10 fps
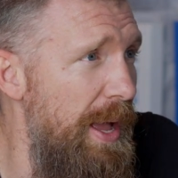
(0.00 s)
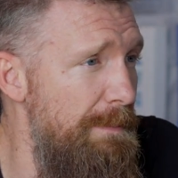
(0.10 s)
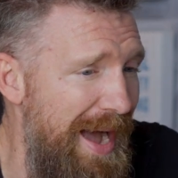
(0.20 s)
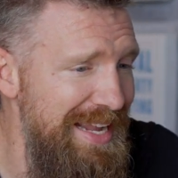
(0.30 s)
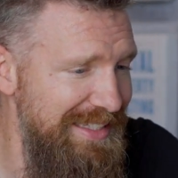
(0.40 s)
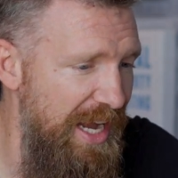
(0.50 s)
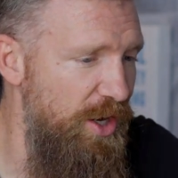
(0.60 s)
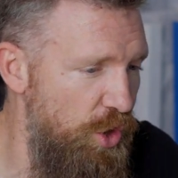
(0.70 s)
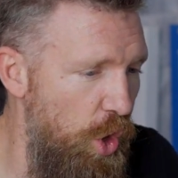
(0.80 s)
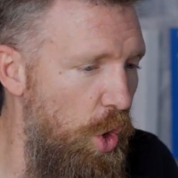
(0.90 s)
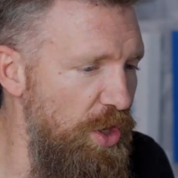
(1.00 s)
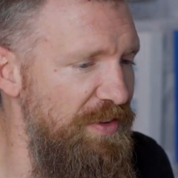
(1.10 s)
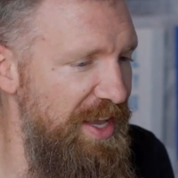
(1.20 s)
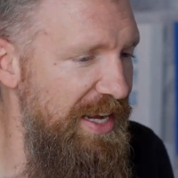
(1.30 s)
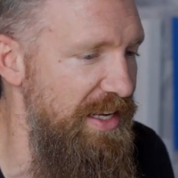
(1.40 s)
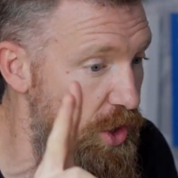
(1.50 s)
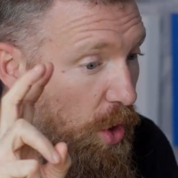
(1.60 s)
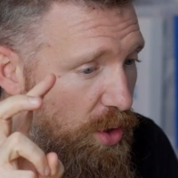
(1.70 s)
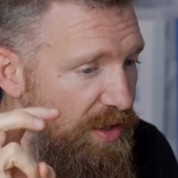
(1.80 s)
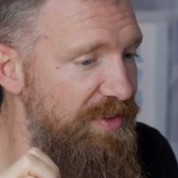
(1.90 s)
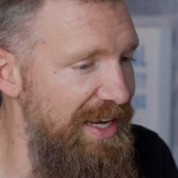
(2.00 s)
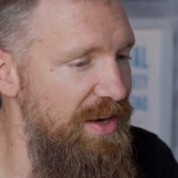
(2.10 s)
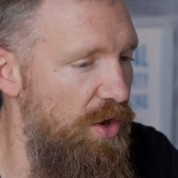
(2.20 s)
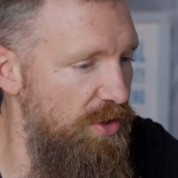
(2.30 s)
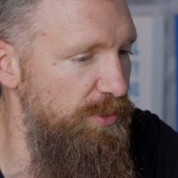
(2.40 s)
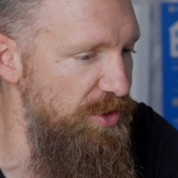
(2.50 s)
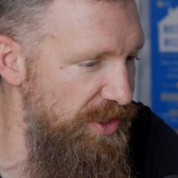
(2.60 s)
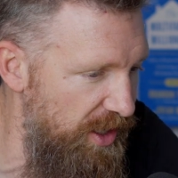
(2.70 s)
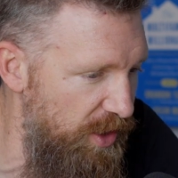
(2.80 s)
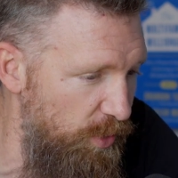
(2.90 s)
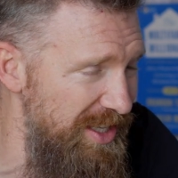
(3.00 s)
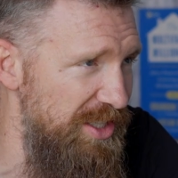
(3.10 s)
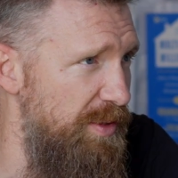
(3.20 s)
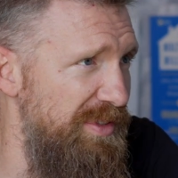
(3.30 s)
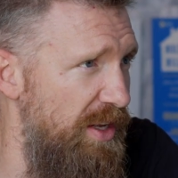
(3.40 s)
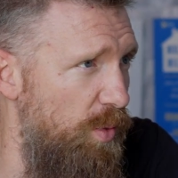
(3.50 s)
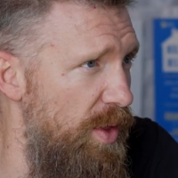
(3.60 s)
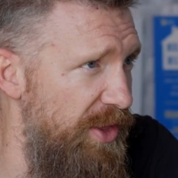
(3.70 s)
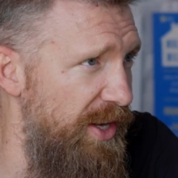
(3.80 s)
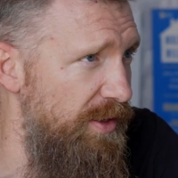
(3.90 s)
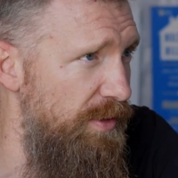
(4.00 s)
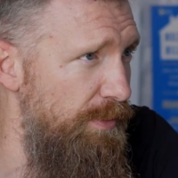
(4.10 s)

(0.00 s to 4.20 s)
my entire goal of getting Arnold Schwarzenegger really just comes down to one thing: